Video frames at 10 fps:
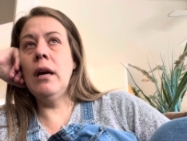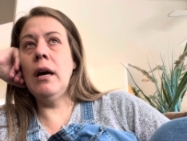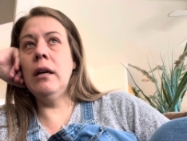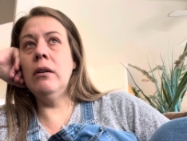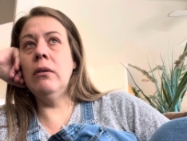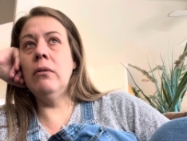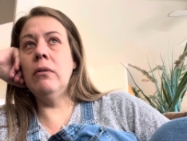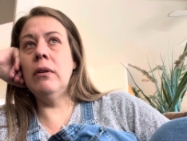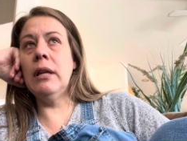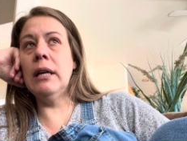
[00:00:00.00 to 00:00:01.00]
I
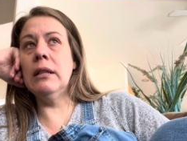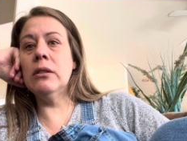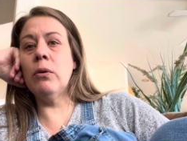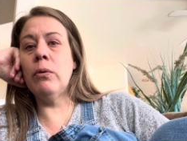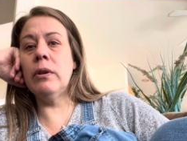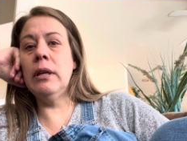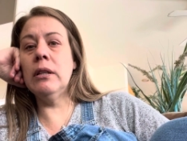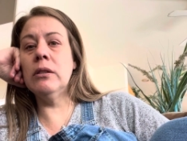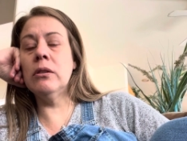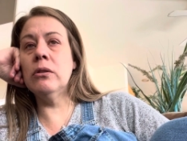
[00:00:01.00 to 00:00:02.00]
know that this whole thing
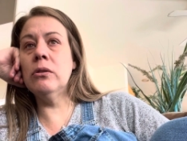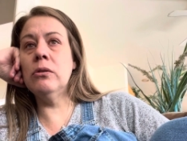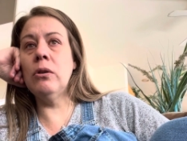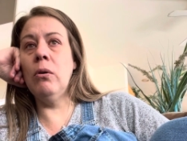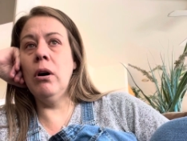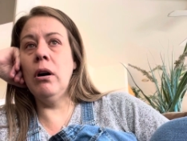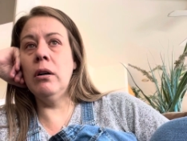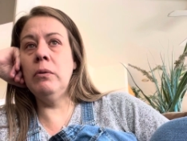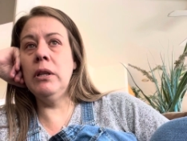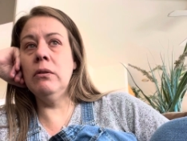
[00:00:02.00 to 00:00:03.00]
is so hard
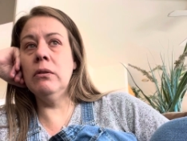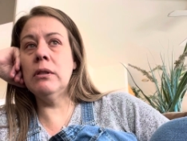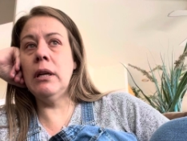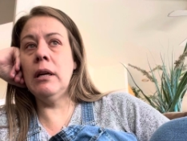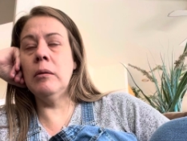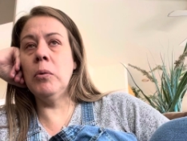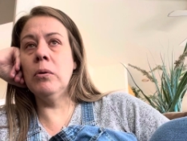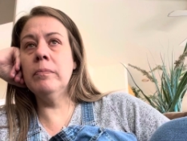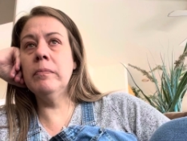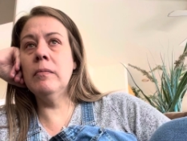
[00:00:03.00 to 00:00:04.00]
when you lose an
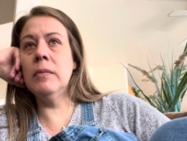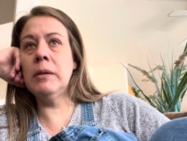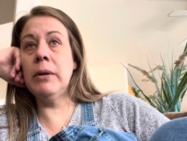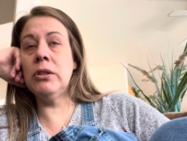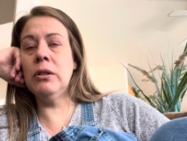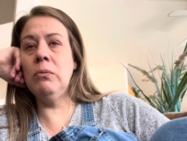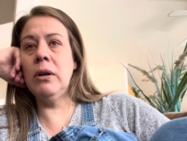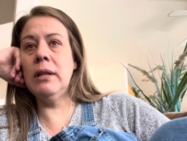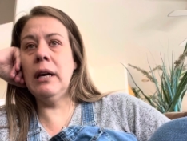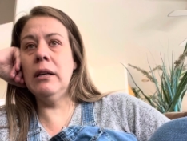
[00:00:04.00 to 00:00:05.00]
animal, especially
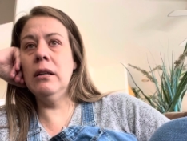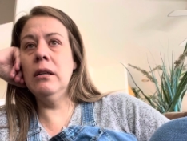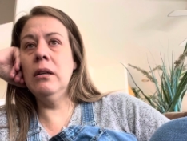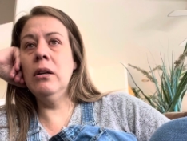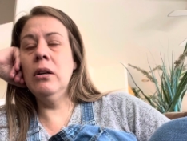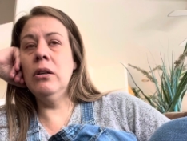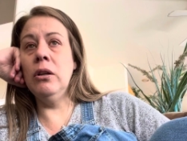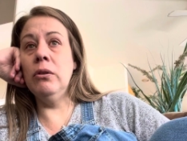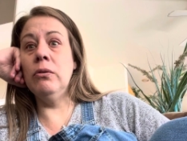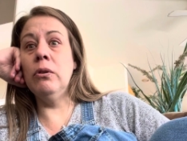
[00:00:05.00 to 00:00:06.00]
one that
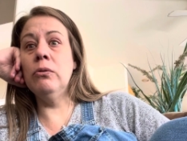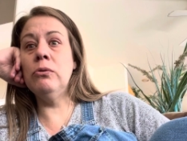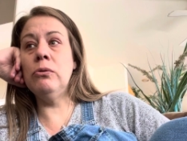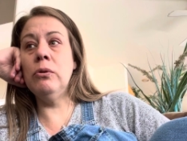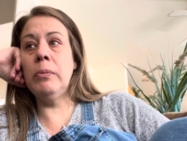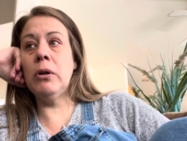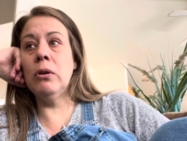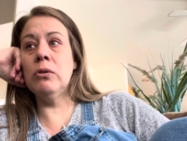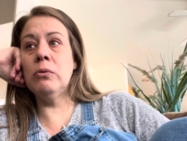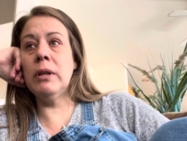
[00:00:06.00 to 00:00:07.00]
you're super
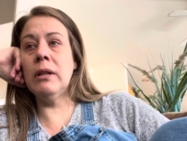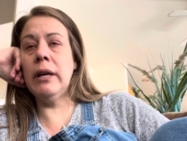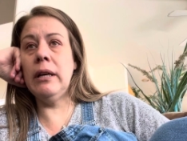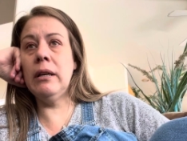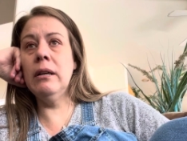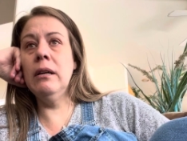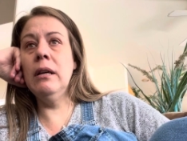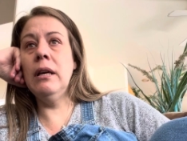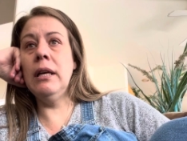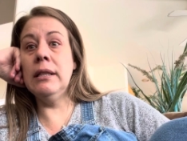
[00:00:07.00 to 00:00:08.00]
close with. Like,
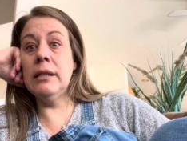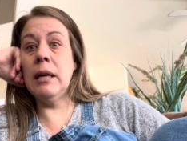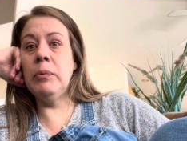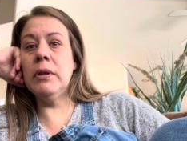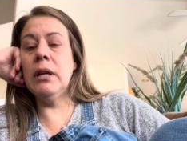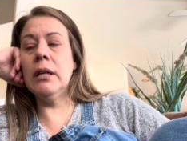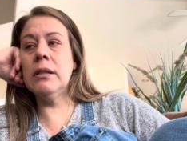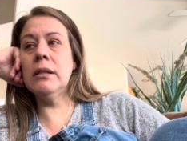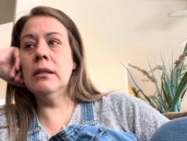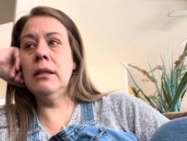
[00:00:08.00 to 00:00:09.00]
he slept with
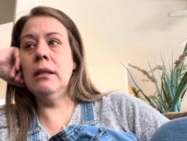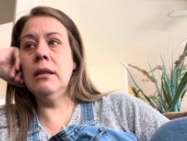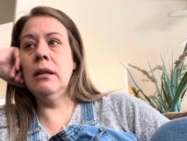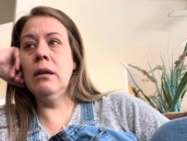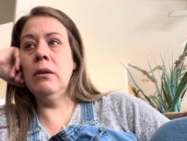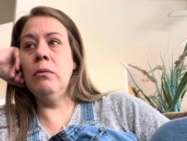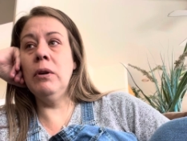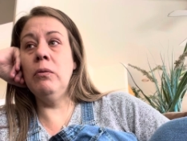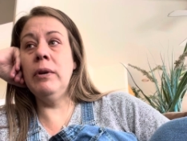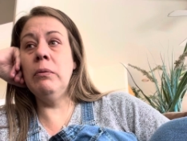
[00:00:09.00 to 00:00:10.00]
us.
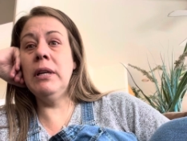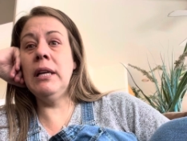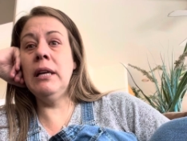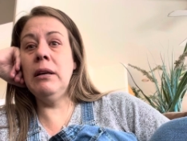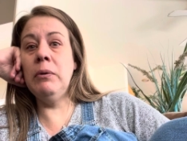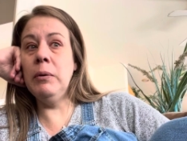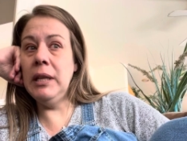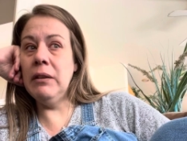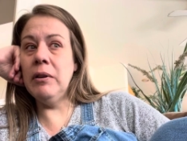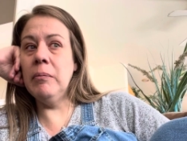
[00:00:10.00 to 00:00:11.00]
When we would eat, we would
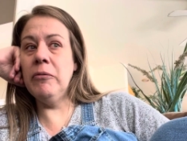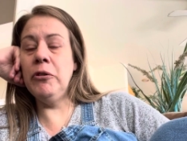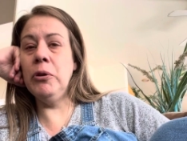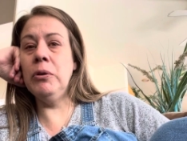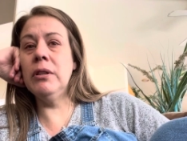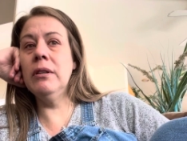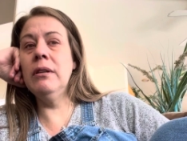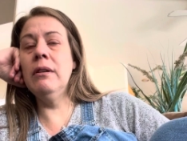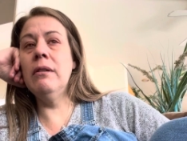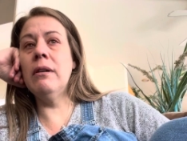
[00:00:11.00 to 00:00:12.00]
give him food.
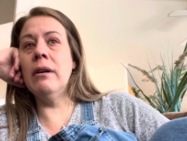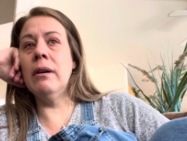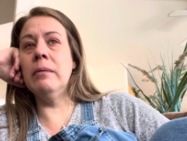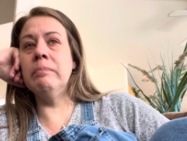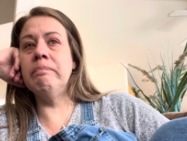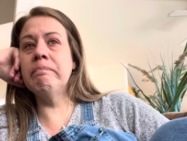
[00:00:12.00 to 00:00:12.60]
Um,